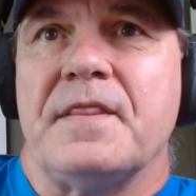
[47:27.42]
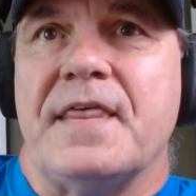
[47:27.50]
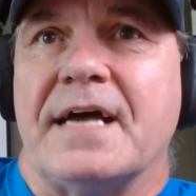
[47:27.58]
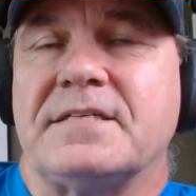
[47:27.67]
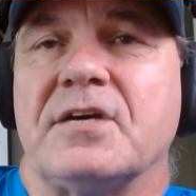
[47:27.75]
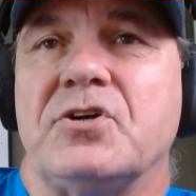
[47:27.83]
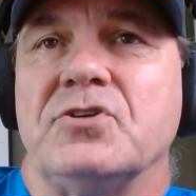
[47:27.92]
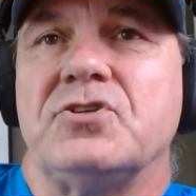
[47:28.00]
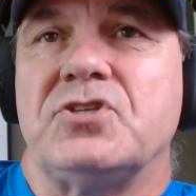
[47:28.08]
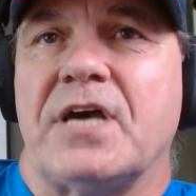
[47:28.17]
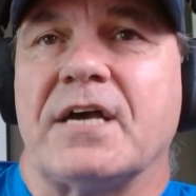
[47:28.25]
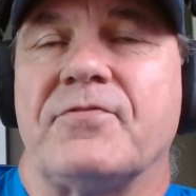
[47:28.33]
that's a good
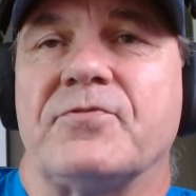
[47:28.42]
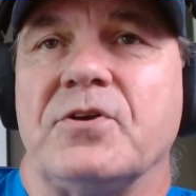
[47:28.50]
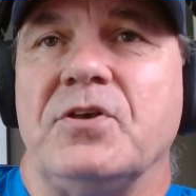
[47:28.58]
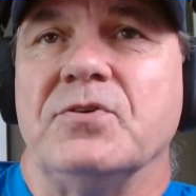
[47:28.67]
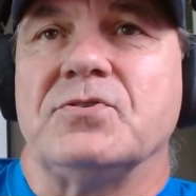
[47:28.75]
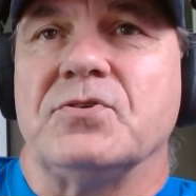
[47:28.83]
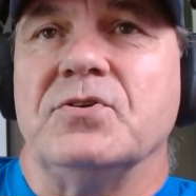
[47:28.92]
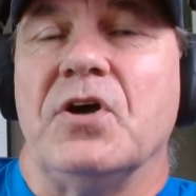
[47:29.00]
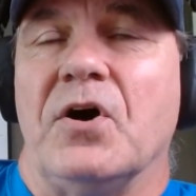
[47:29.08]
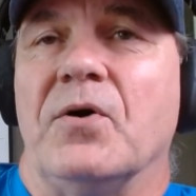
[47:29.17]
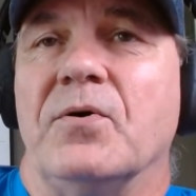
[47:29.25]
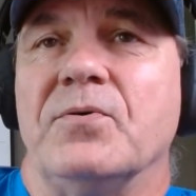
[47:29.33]
check for you to
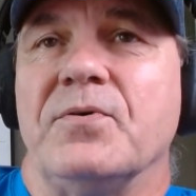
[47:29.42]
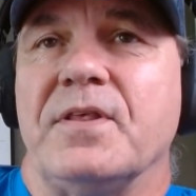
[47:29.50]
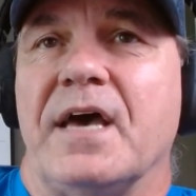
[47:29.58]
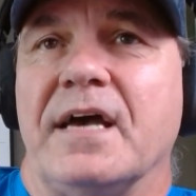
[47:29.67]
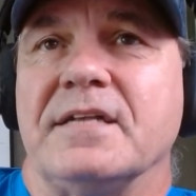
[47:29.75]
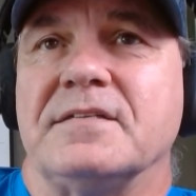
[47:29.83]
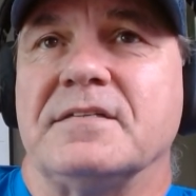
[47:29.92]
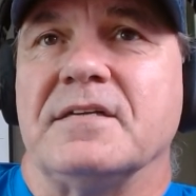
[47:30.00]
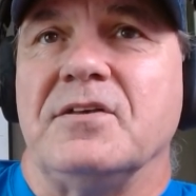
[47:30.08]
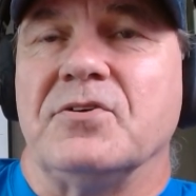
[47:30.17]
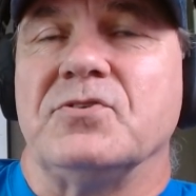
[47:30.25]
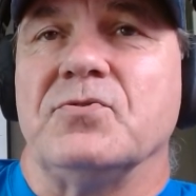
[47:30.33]
know that
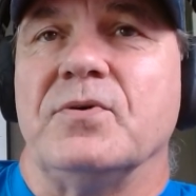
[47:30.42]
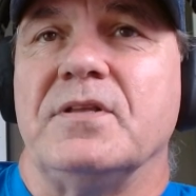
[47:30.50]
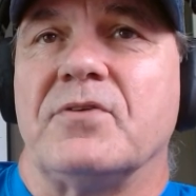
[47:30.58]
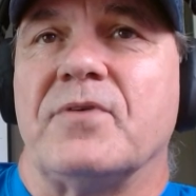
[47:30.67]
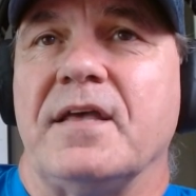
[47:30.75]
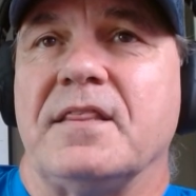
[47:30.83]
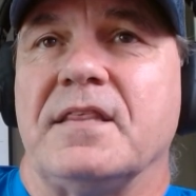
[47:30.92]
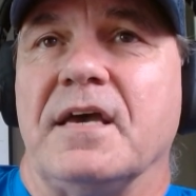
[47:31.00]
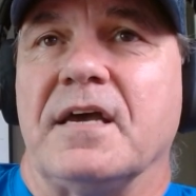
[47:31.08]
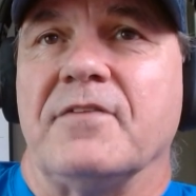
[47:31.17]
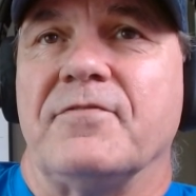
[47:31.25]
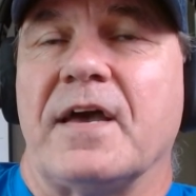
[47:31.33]
you're doing the right
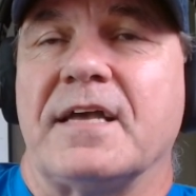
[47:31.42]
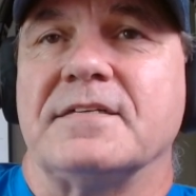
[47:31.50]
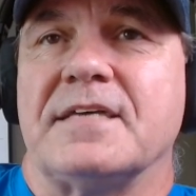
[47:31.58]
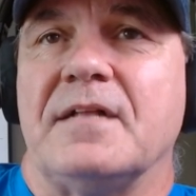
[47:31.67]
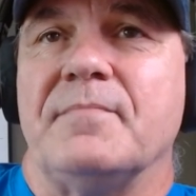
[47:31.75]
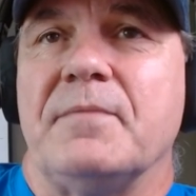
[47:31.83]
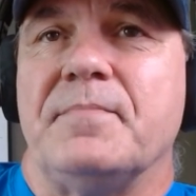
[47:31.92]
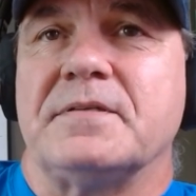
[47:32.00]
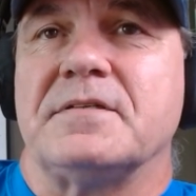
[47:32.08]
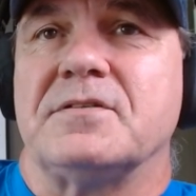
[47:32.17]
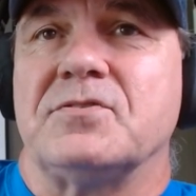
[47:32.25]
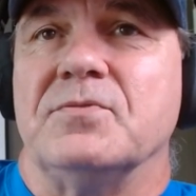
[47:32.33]
thing. If I can sell my
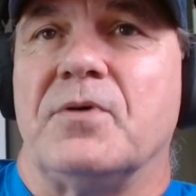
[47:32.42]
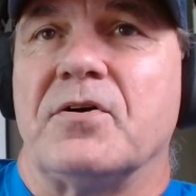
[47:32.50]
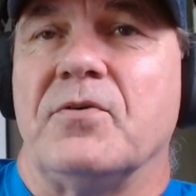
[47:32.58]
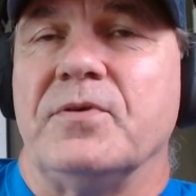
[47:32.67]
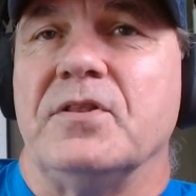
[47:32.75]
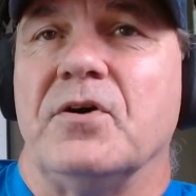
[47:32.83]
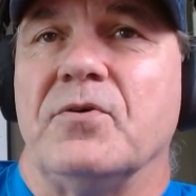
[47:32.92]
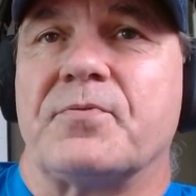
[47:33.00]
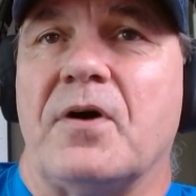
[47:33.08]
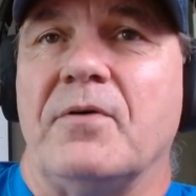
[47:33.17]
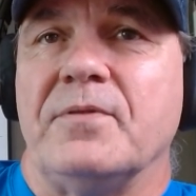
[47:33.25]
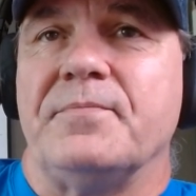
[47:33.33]
business tomorrow with no
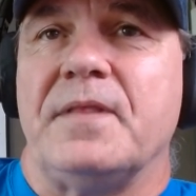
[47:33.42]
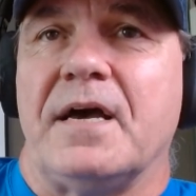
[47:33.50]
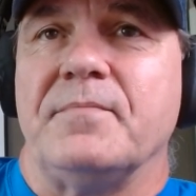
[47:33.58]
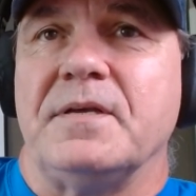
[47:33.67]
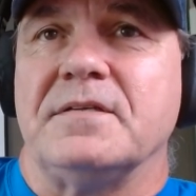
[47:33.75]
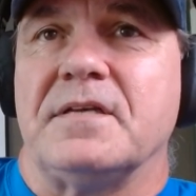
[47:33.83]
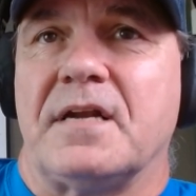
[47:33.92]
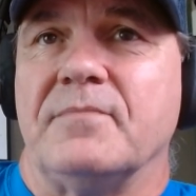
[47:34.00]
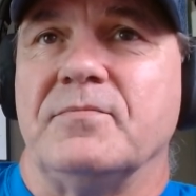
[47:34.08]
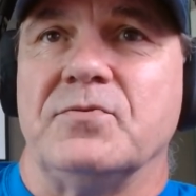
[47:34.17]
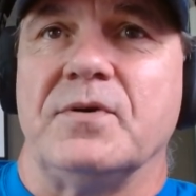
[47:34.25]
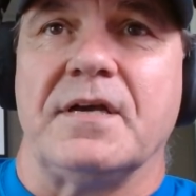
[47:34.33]
problem, that means that I'm
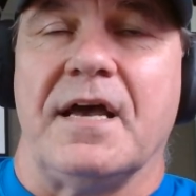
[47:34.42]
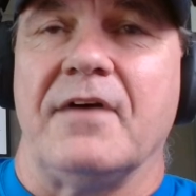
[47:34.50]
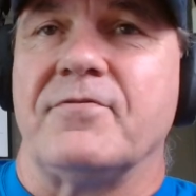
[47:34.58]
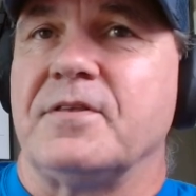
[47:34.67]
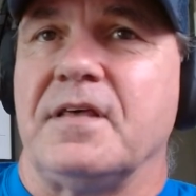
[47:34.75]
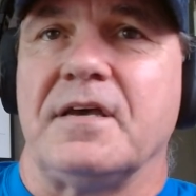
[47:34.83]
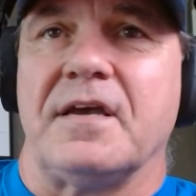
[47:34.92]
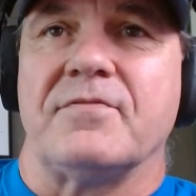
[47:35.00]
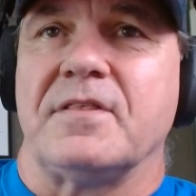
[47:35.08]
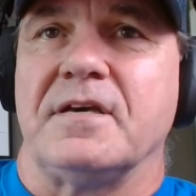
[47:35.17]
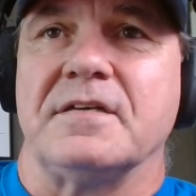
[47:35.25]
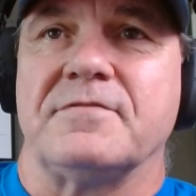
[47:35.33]
doing everything
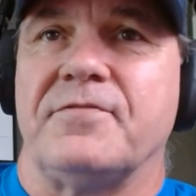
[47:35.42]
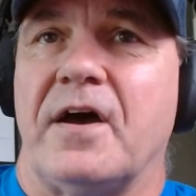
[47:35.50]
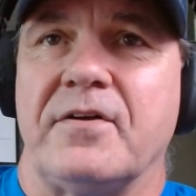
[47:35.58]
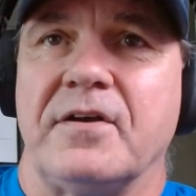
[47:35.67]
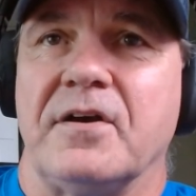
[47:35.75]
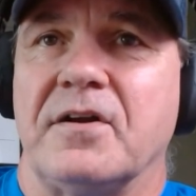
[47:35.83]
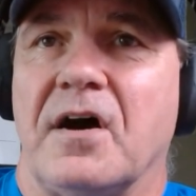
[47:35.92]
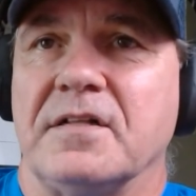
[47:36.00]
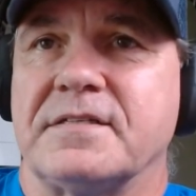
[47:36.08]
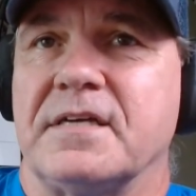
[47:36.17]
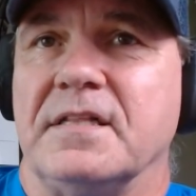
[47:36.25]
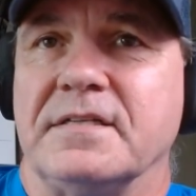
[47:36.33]
is firing on all
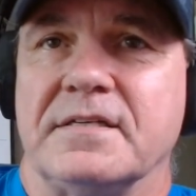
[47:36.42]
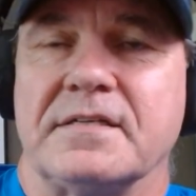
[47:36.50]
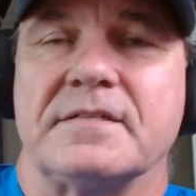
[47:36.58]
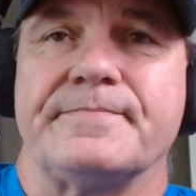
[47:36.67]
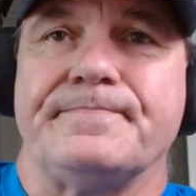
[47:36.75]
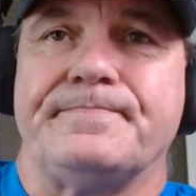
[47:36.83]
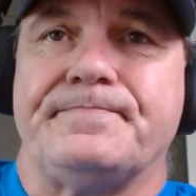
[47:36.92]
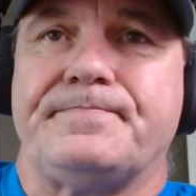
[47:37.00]
cylinders.